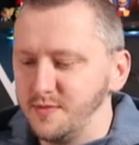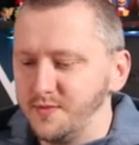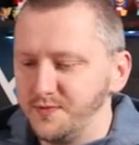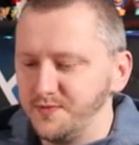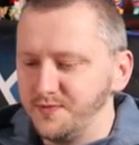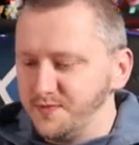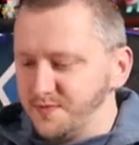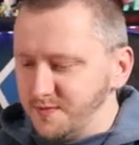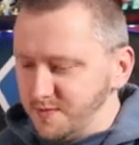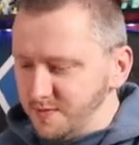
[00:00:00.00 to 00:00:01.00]

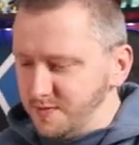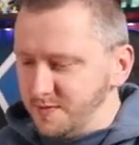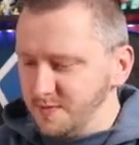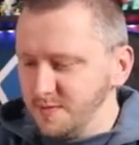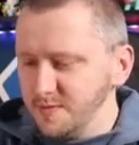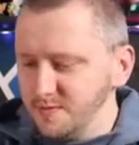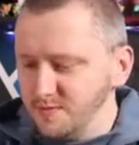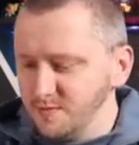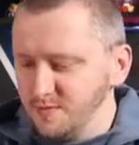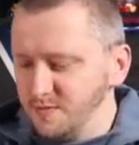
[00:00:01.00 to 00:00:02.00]

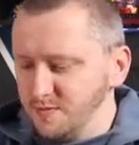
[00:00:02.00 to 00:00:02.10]
(no one is talking)